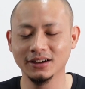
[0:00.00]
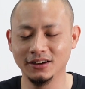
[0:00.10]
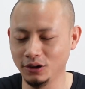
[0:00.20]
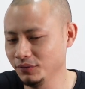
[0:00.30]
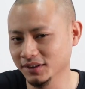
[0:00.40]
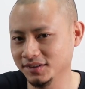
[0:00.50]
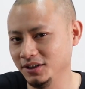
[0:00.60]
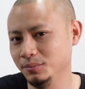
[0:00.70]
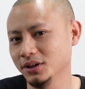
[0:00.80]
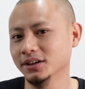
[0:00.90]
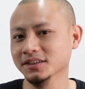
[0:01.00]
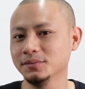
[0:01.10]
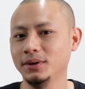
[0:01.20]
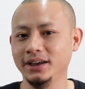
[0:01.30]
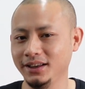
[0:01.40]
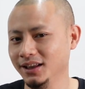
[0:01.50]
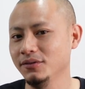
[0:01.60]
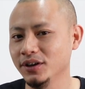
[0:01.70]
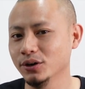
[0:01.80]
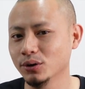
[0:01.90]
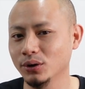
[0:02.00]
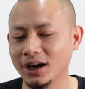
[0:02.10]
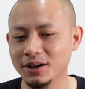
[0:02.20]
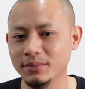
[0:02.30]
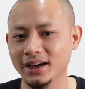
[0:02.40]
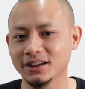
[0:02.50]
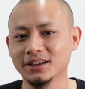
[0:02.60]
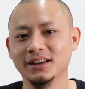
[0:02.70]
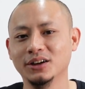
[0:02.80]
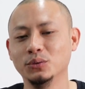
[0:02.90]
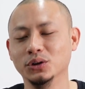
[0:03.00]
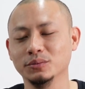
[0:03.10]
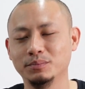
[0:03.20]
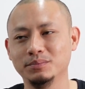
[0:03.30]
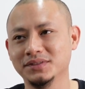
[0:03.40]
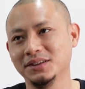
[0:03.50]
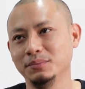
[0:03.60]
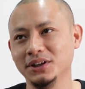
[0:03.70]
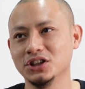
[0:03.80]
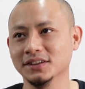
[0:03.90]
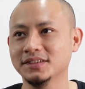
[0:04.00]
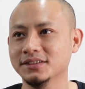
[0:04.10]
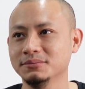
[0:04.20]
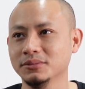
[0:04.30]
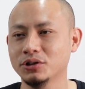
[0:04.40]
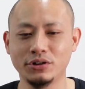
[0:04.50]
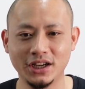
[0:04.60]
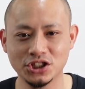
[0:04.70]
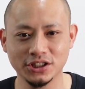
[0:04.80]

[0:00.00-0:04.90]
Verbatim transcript: obviously, because my 11-year-old iMac will simply just crash